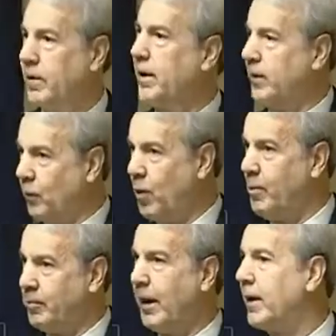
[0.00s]
in the
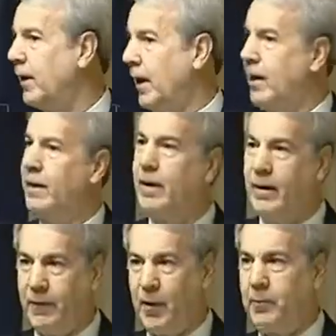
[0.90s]
woman bucket and
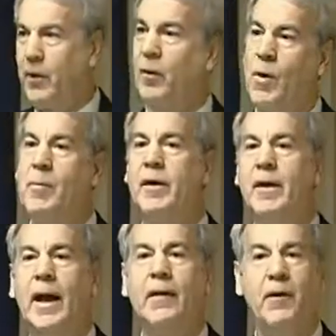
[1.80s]
they're pulling women
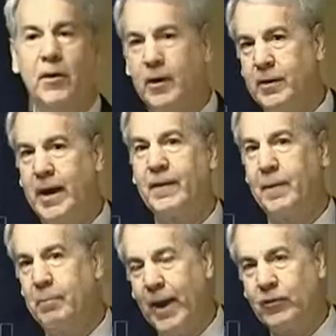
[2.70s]
today, they're going to take the
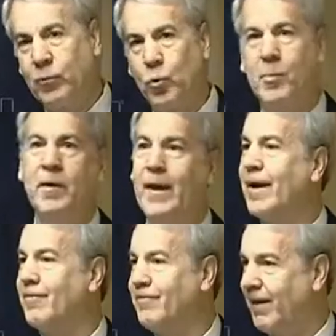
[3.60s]
best woman they
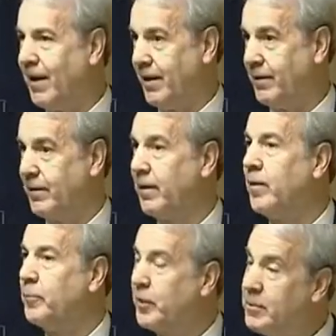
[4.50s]
can find
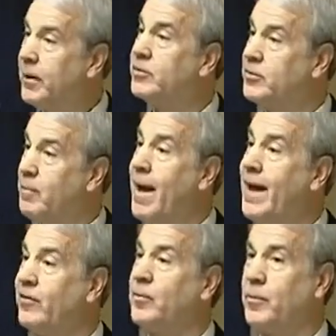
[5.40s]
pretty much to
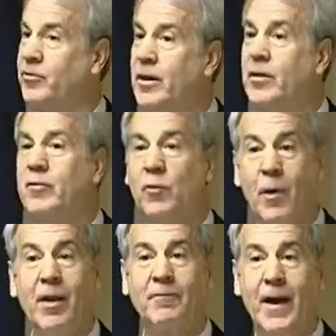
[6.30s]
match the percentage of
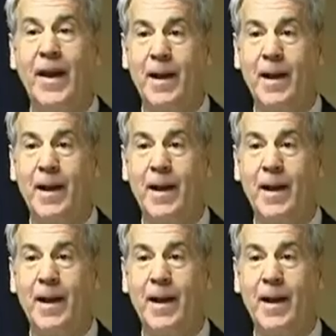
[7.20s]
qualified